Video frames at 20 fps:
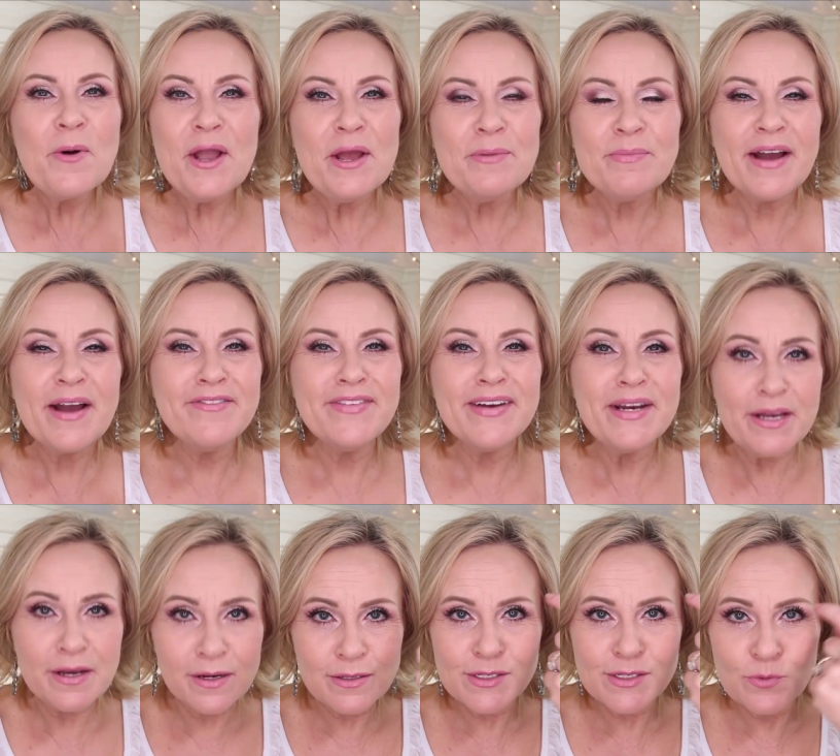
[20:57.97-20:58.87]
in my
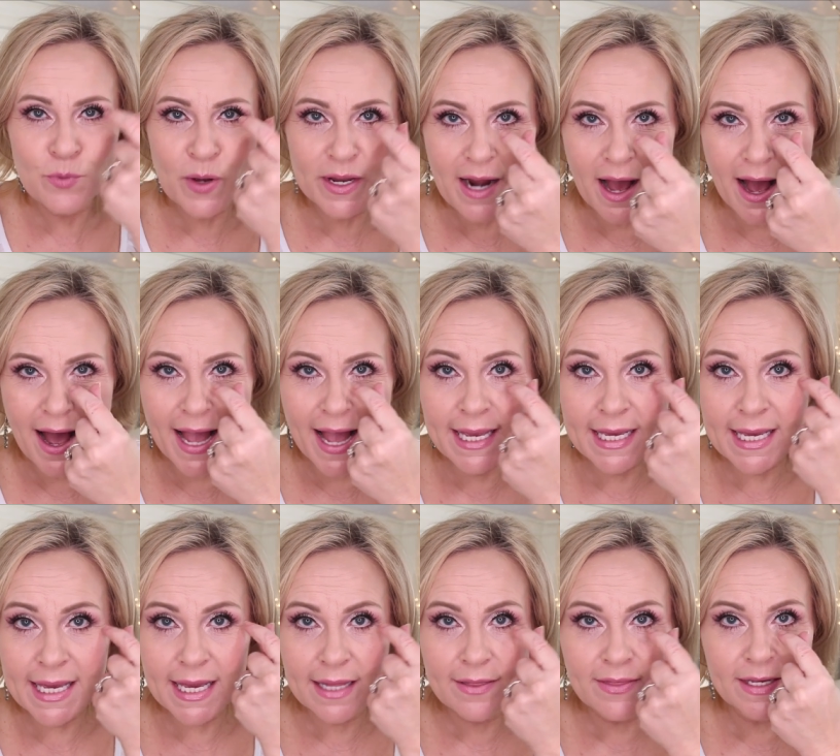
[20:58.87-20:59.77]
videos. When I
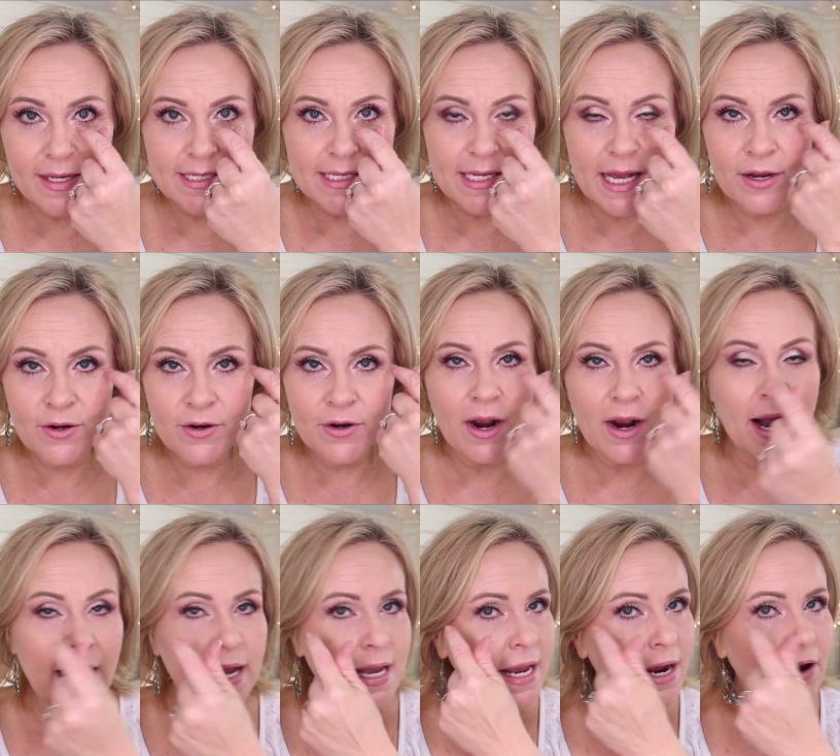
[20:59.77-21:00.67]
get this under
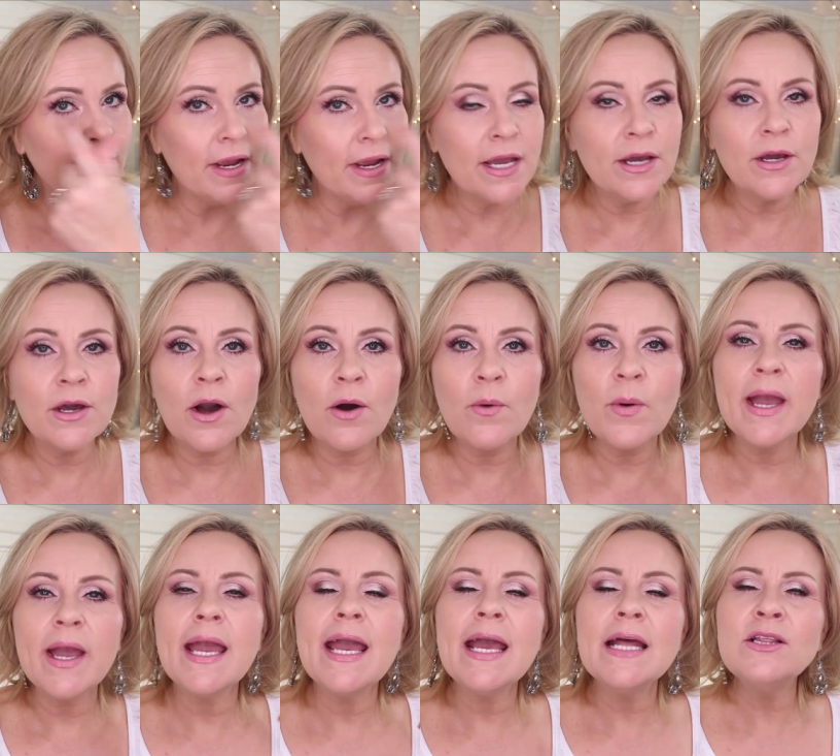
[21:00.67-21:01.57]
eye area
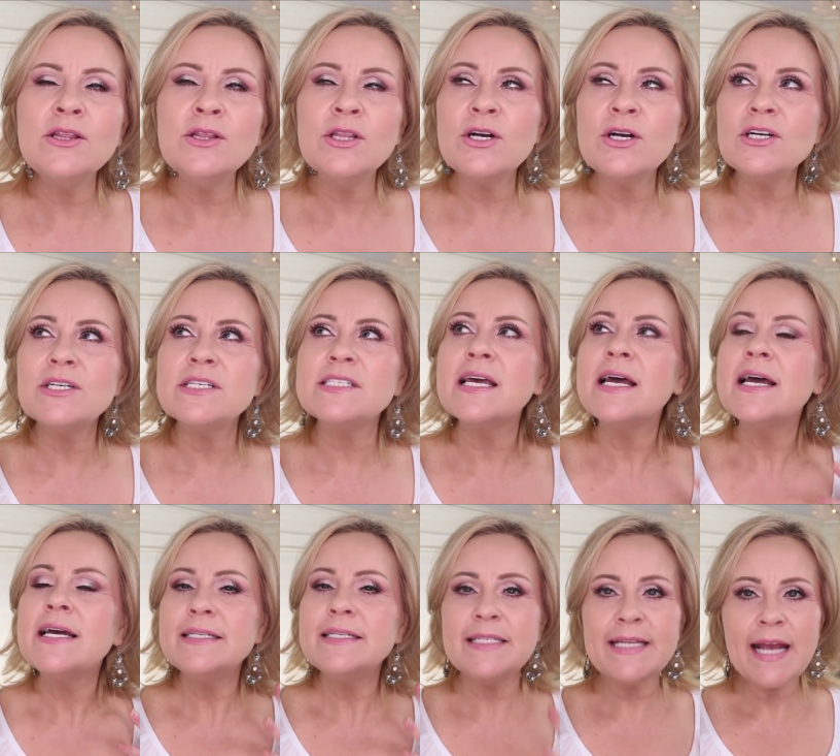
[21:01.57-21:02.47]
going, it looks
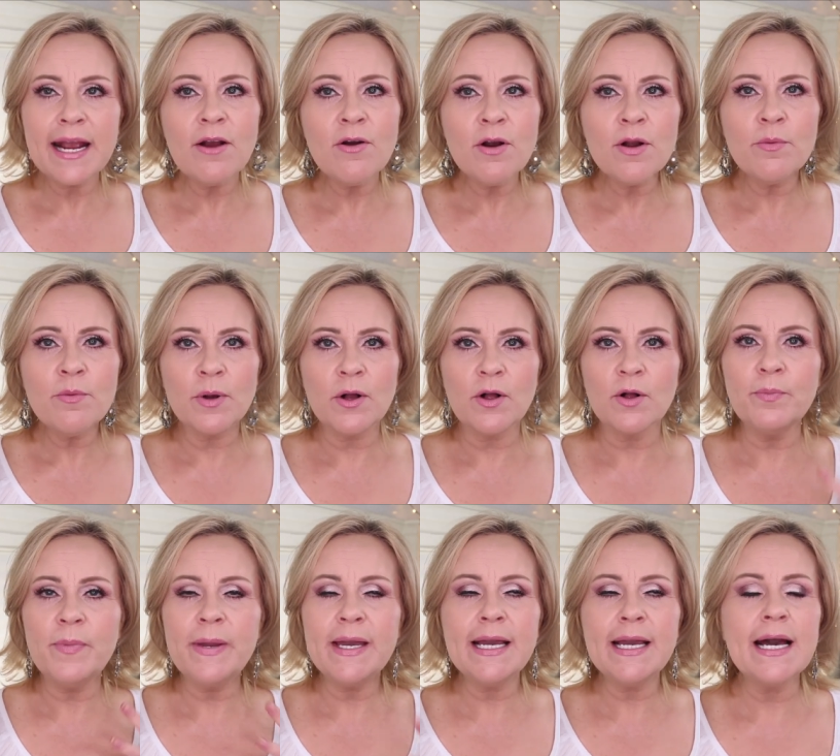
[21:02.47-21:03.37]

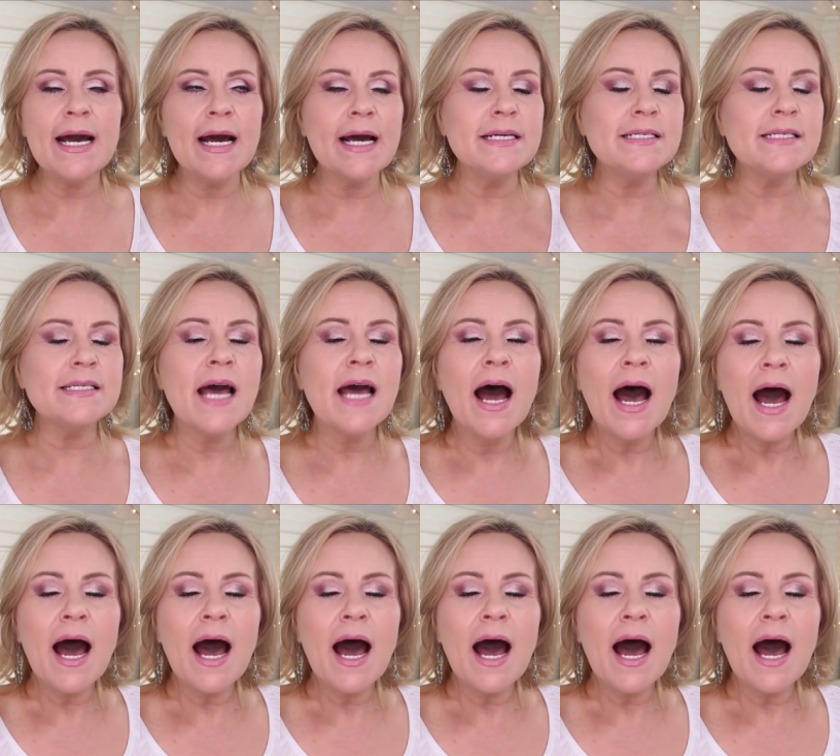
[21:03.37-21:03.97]
terrible because